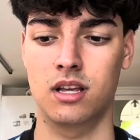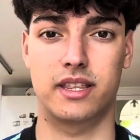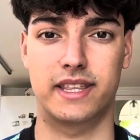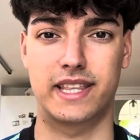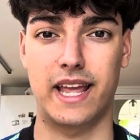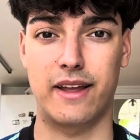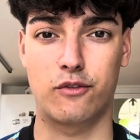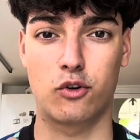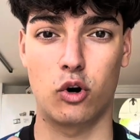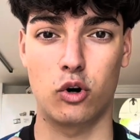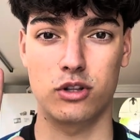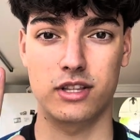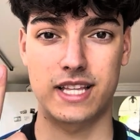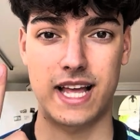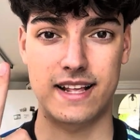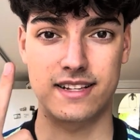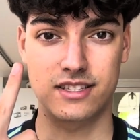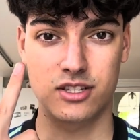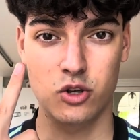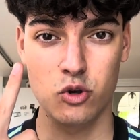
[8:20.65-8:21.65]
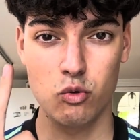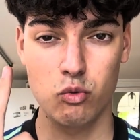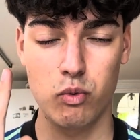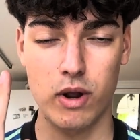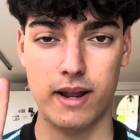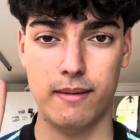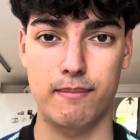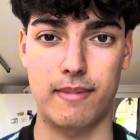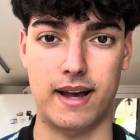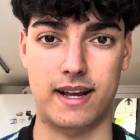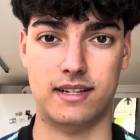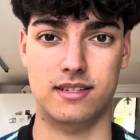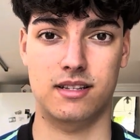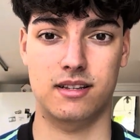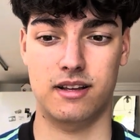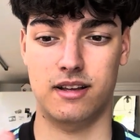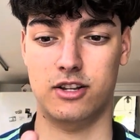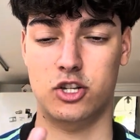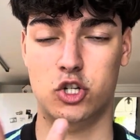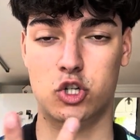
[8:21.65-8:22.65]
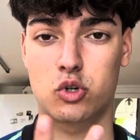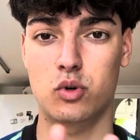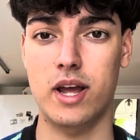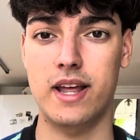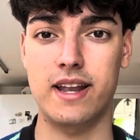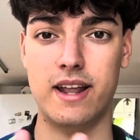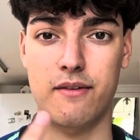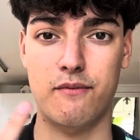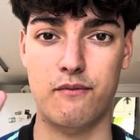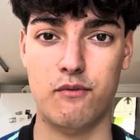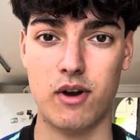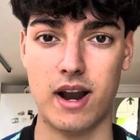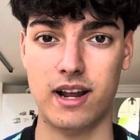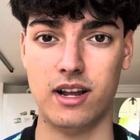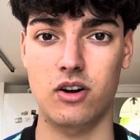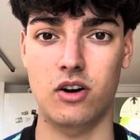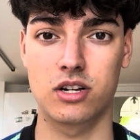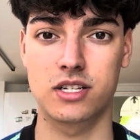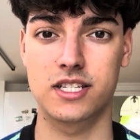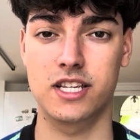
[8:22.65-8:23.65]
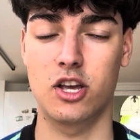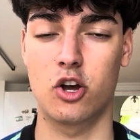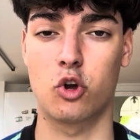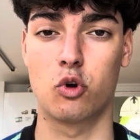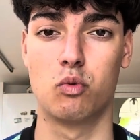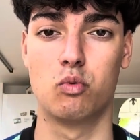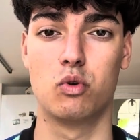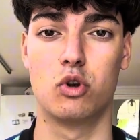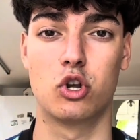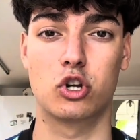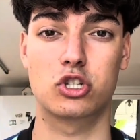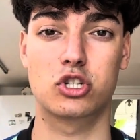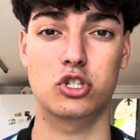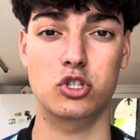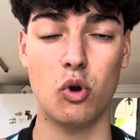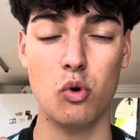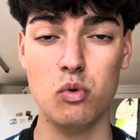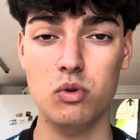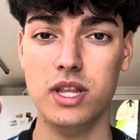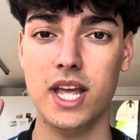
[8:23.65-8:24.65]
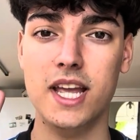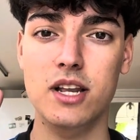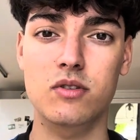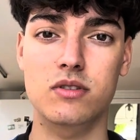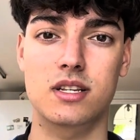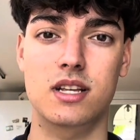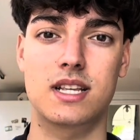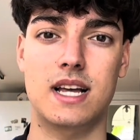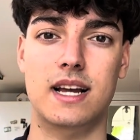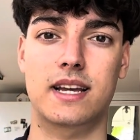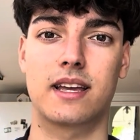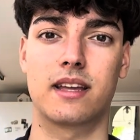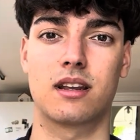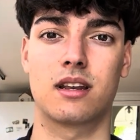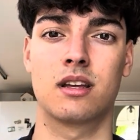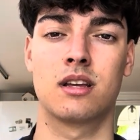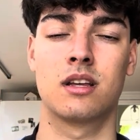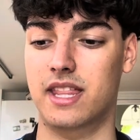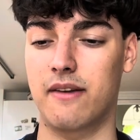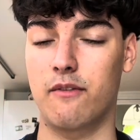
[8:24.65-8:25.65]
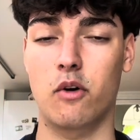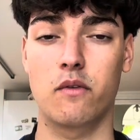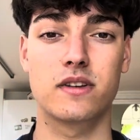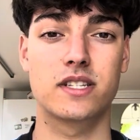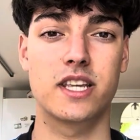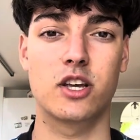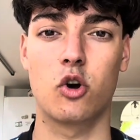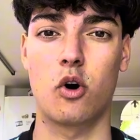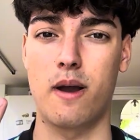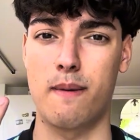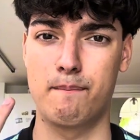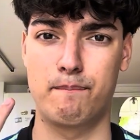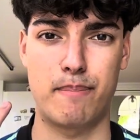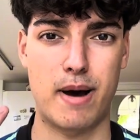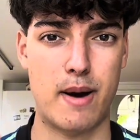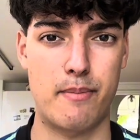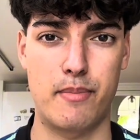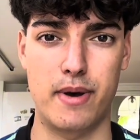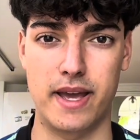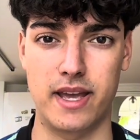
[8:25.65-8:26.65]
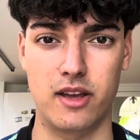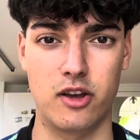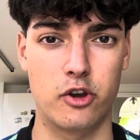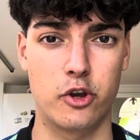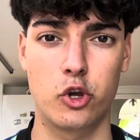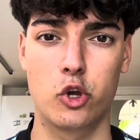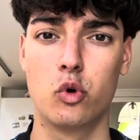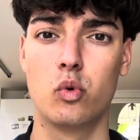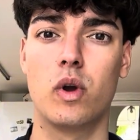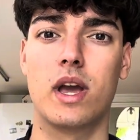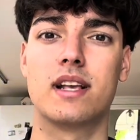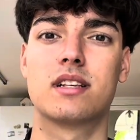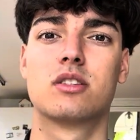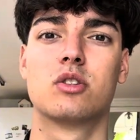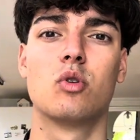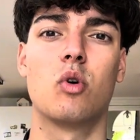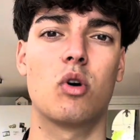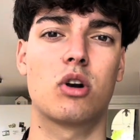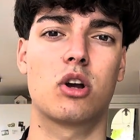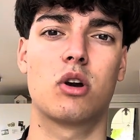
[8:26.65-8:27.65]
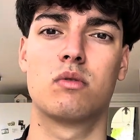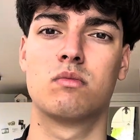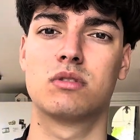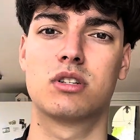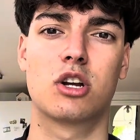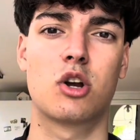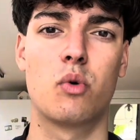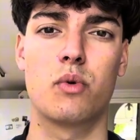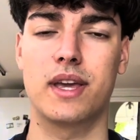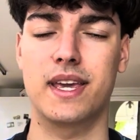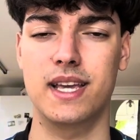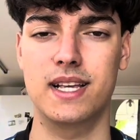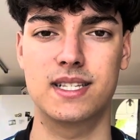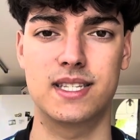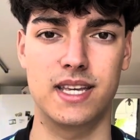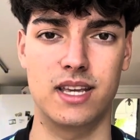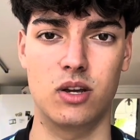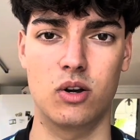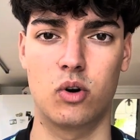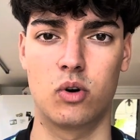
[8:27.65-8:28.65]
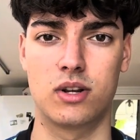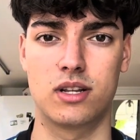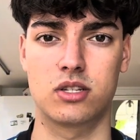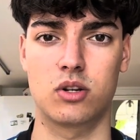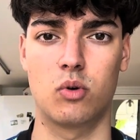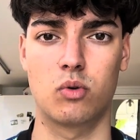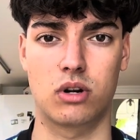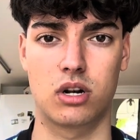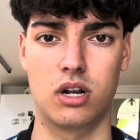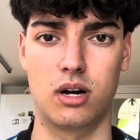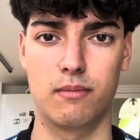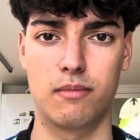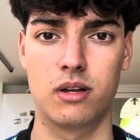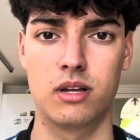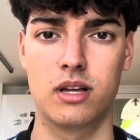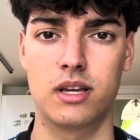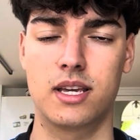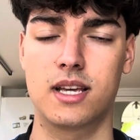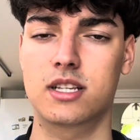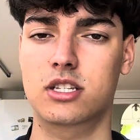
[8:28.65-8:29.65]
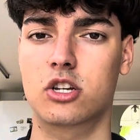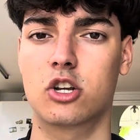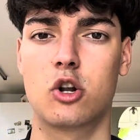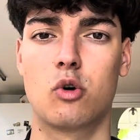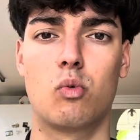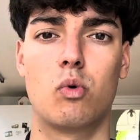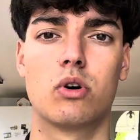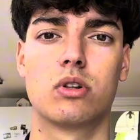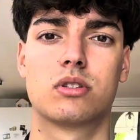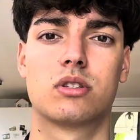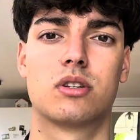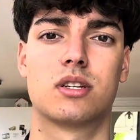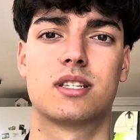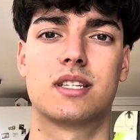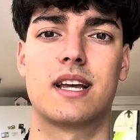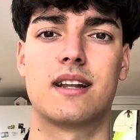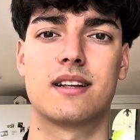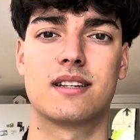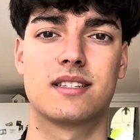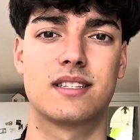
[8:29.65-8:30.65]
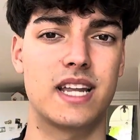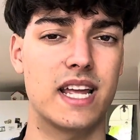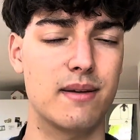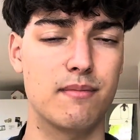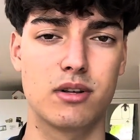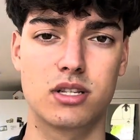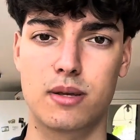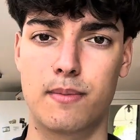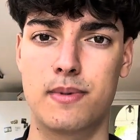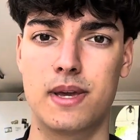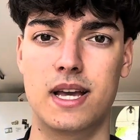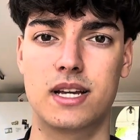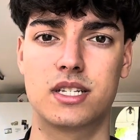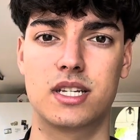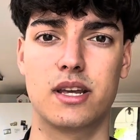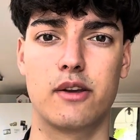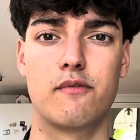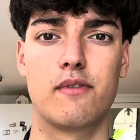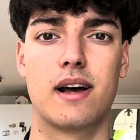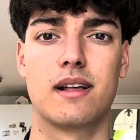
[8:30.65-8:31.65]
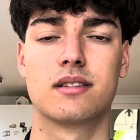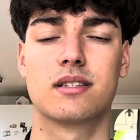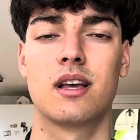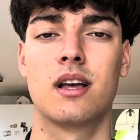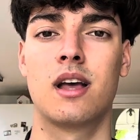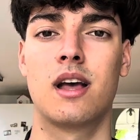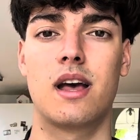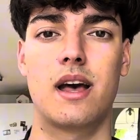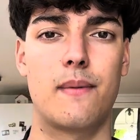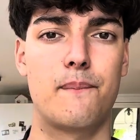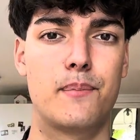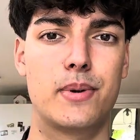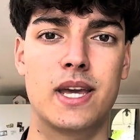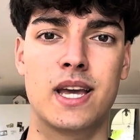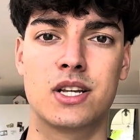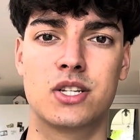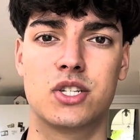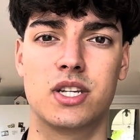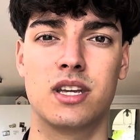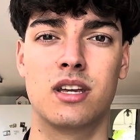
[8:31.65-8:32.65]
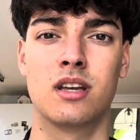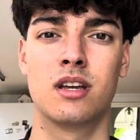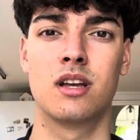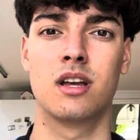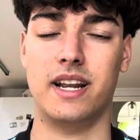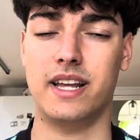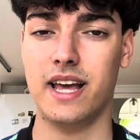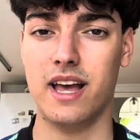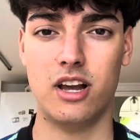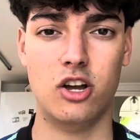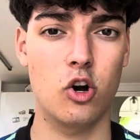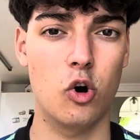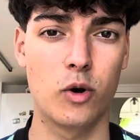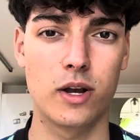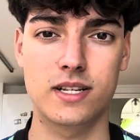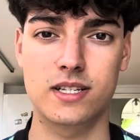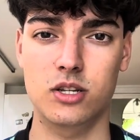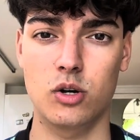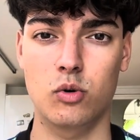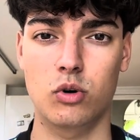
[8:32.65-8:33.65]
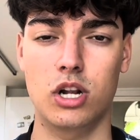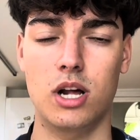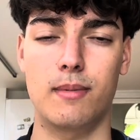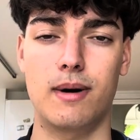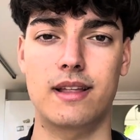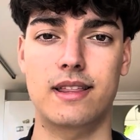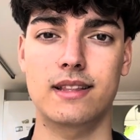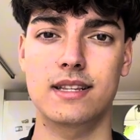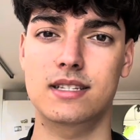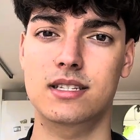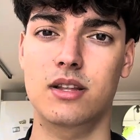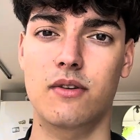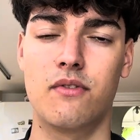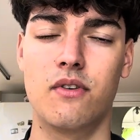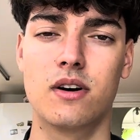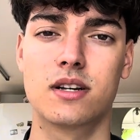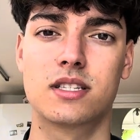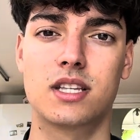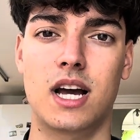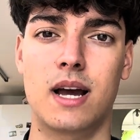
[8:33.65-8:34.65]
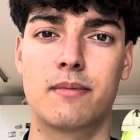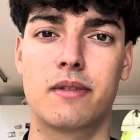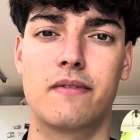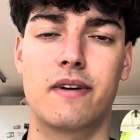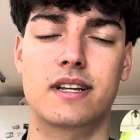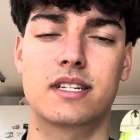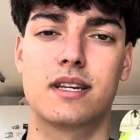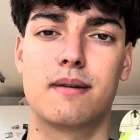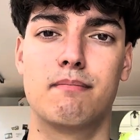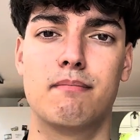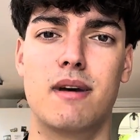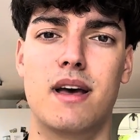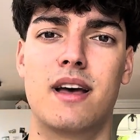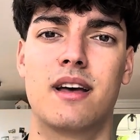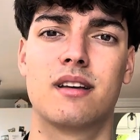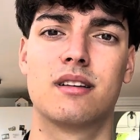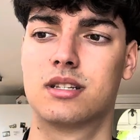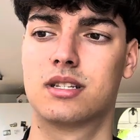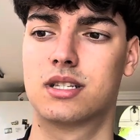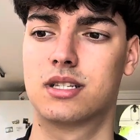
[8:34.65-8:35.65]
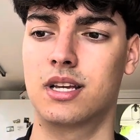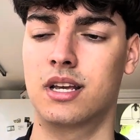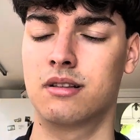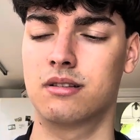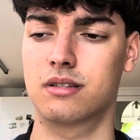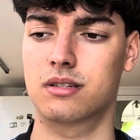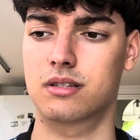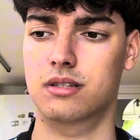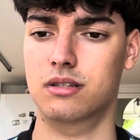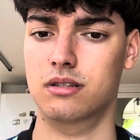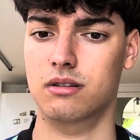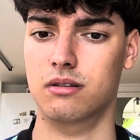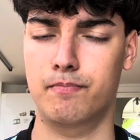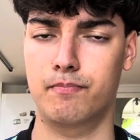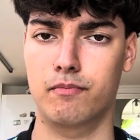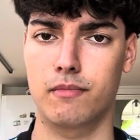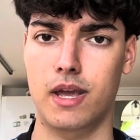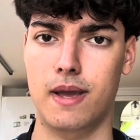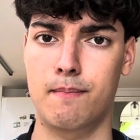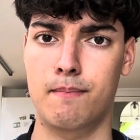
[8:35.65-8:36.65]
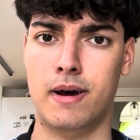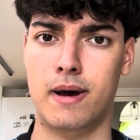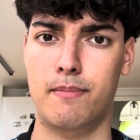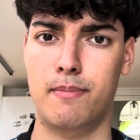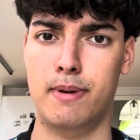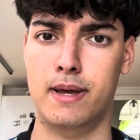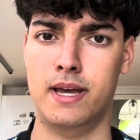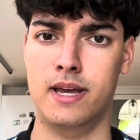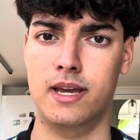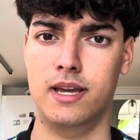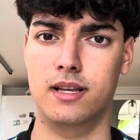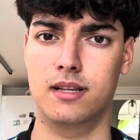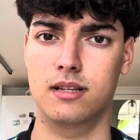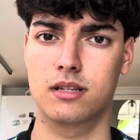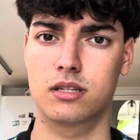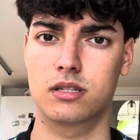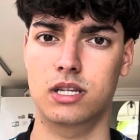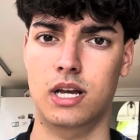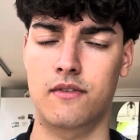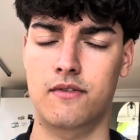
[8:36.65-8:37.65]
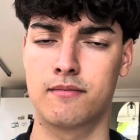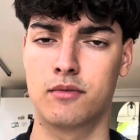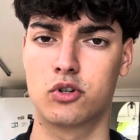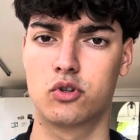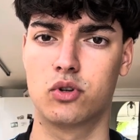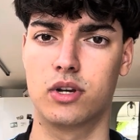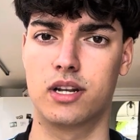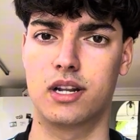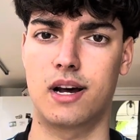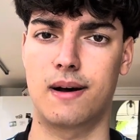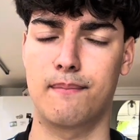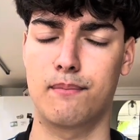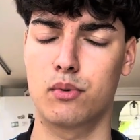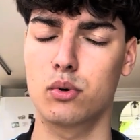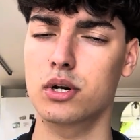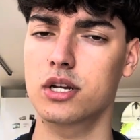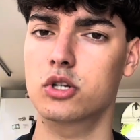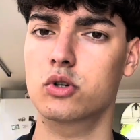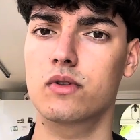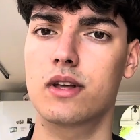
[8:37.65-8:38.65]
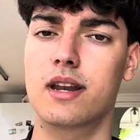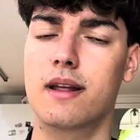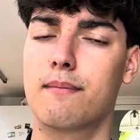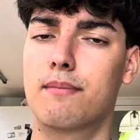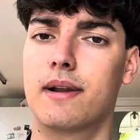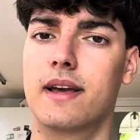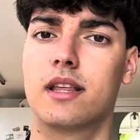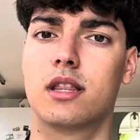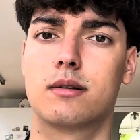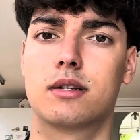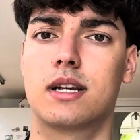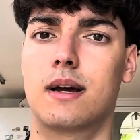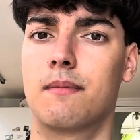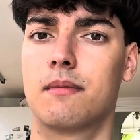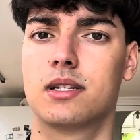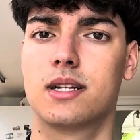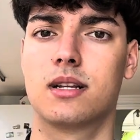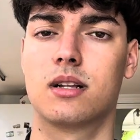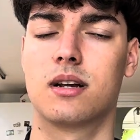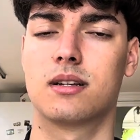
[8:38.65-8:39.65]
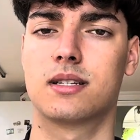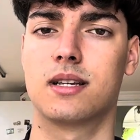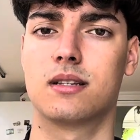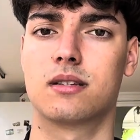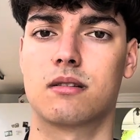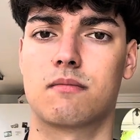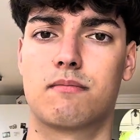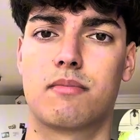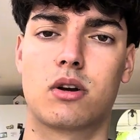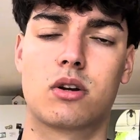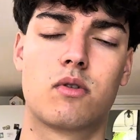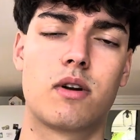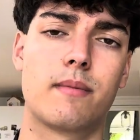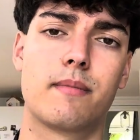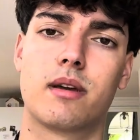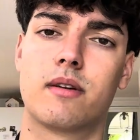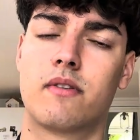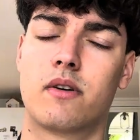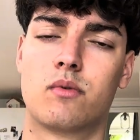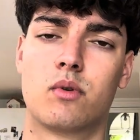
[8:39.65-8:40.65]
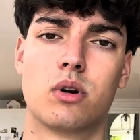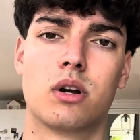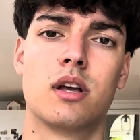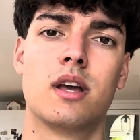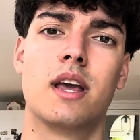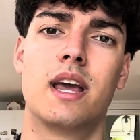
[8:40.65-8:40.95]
They've got their 2 wing backs, Trent and Fran Garcia, who look so dangerous attacking. They've obviously got Mbappe, who is not going to go easy on his old club. He's going to want to send a statement to PSG fans and PSG and get a goal against his old club. I think this is the first time they've actually met since Mbappe signed for Madrid. I'm pretty sure they didn't play in the Champions League last season, but correct me if I'm wrong.